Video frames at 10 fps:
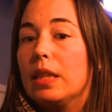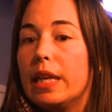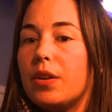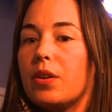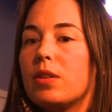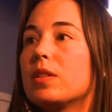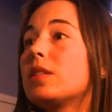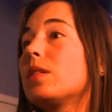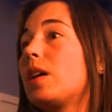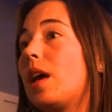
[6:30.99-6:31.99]

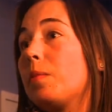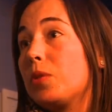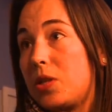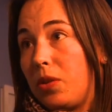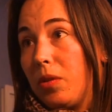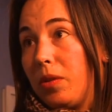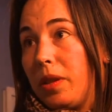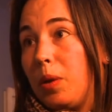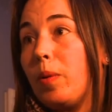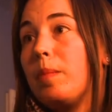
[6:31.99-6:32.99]
leaders, and
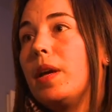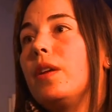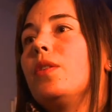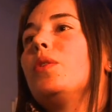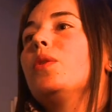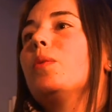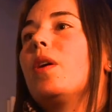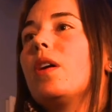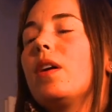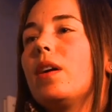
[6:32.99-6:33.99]
particularly women, who
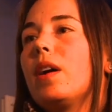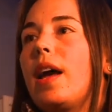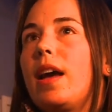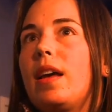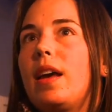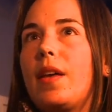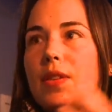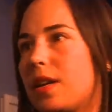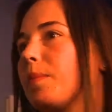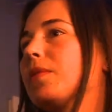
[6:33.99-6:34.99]
are at
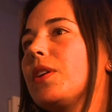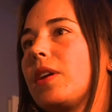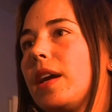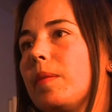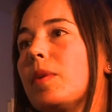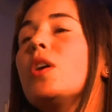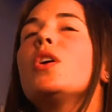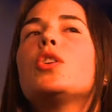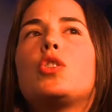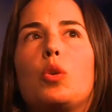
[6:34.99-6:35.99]
the top of their game.
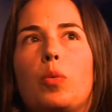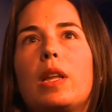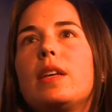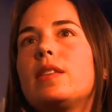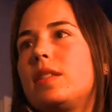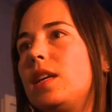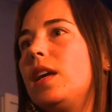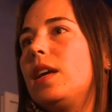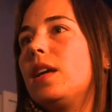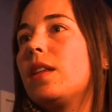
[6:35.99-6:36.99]
So you really
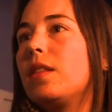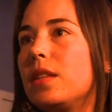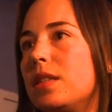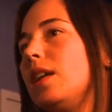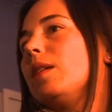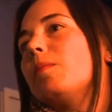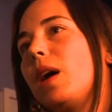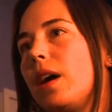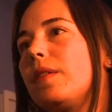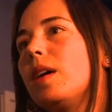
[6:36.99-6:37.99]
see the team
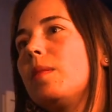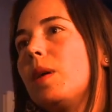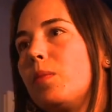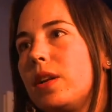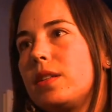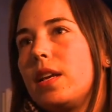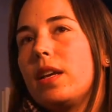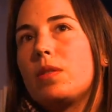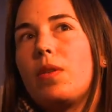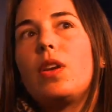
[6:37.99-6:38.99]
behind them and what it
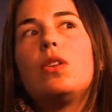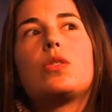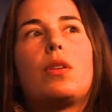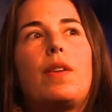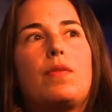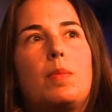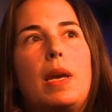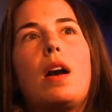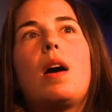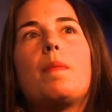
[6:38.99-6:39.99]
takes. So I think you sort of have to
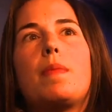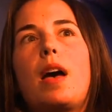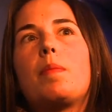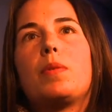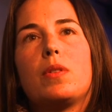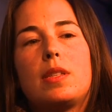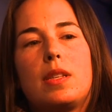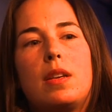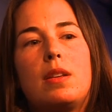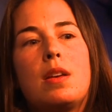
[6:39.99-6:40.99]
become that
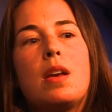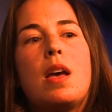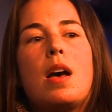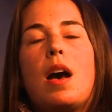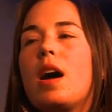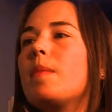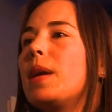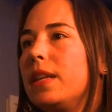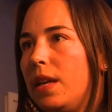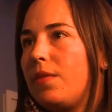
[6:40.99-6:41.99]
person
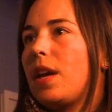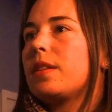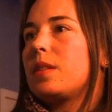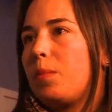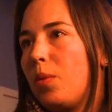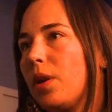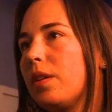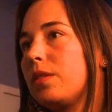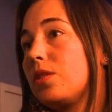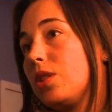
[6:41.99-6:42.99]
and give that
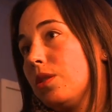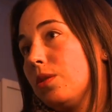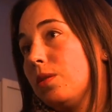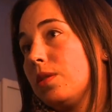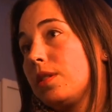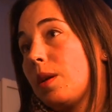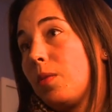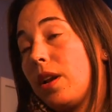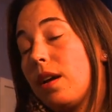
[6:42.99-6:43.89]
support to someone